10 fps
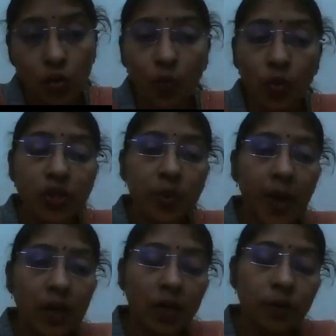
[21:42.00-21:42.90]
So most
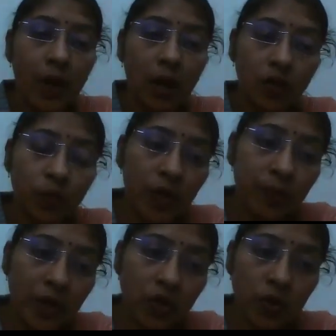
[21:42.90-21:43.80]
dependent part of
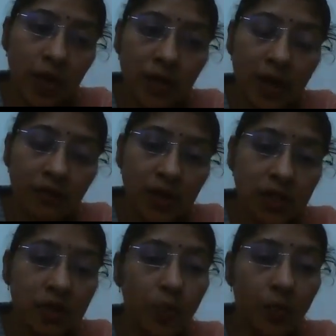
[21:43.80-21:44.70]
the peritoneal
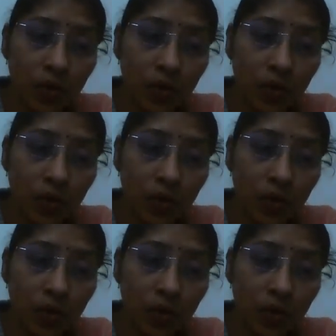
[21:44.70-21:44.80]
cavity is the